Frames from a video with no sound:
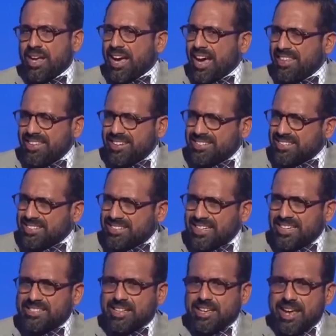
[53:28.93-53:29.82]
I think
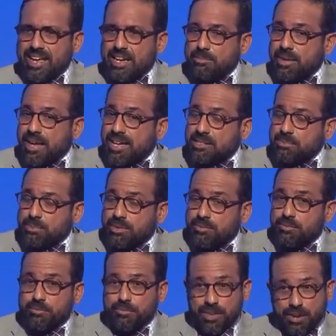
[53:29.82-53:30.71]
Success Academy has
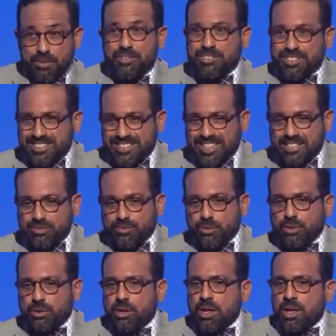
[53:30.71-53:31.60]
been very
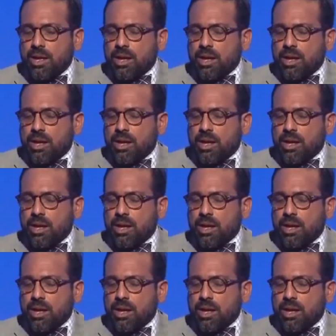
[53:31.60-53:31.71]
successful